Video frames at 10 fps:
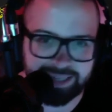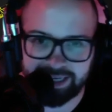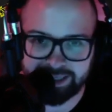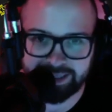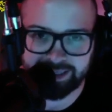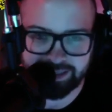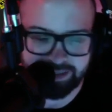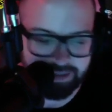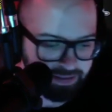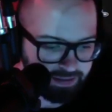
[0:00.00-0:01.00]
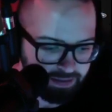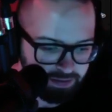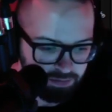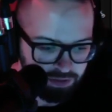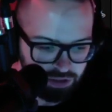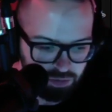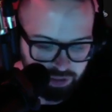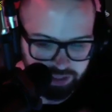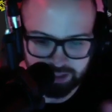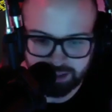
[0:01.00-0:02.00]
anything. We just
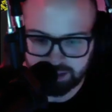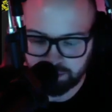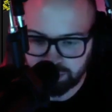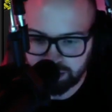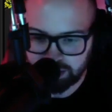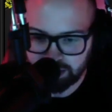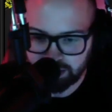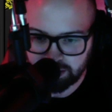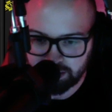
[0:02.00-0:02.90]
wanted it to be